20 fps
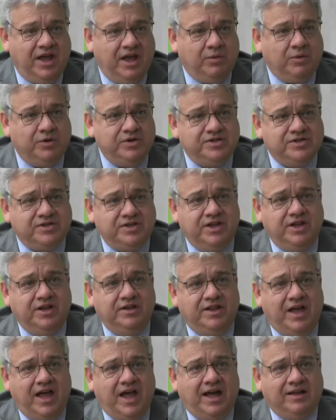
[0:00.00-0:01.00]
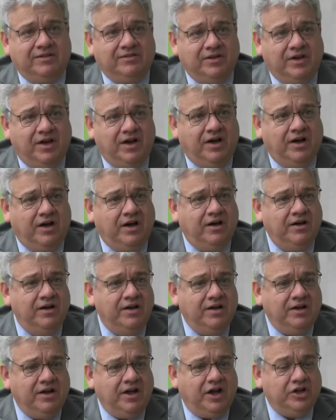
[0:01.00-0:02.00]
And we're seeing that
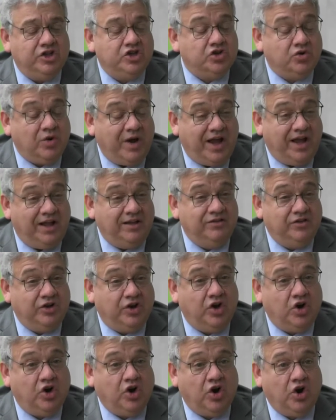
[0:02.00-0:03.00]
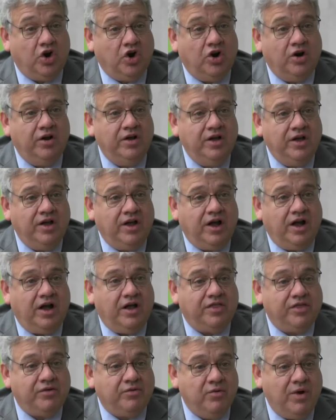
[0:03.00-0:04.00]
trend occur
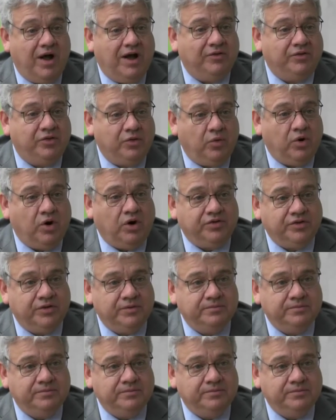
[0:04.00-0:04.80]
throughout the world.